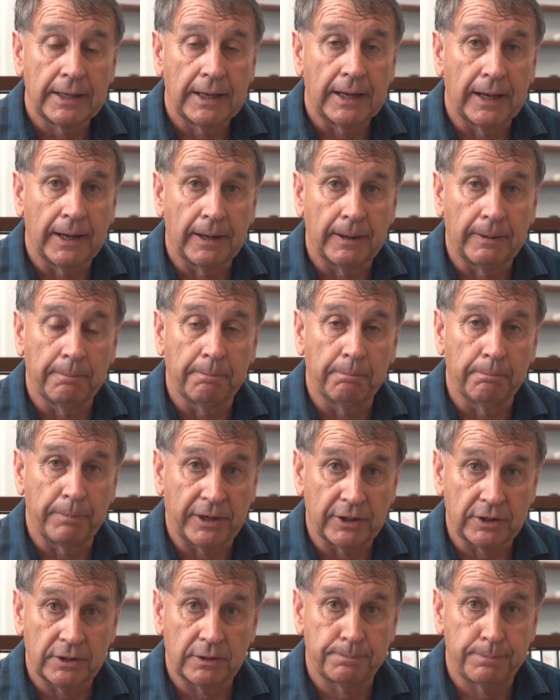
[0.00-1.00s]

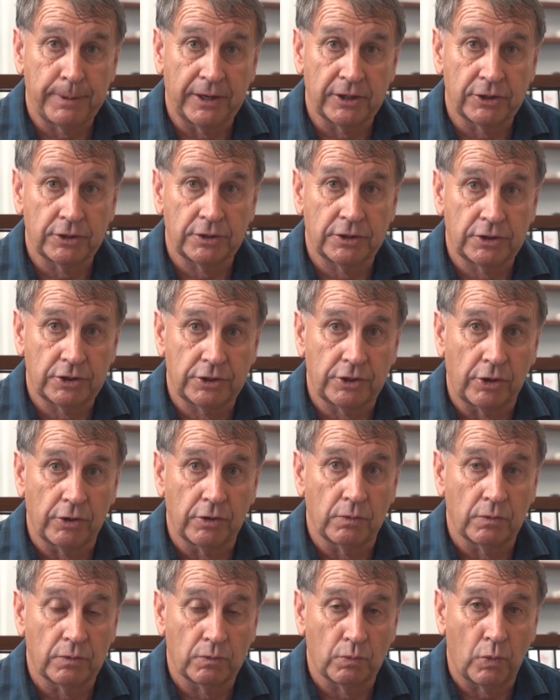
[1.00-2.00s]
but
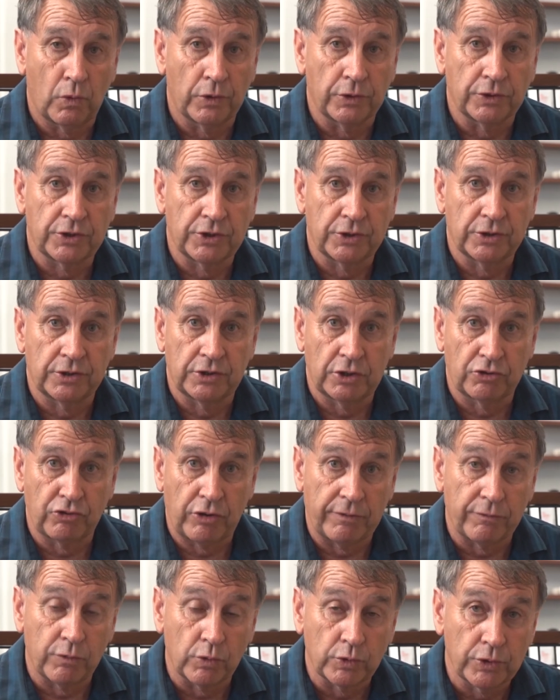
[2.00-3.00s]
don't want to
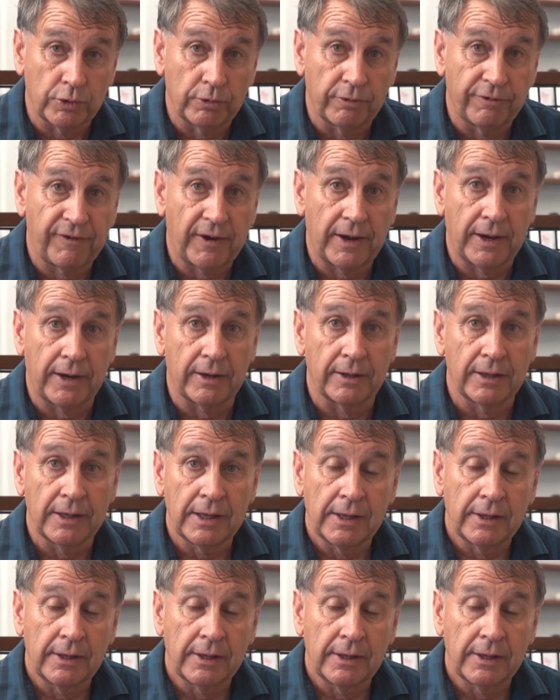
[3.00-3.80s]
travel too far.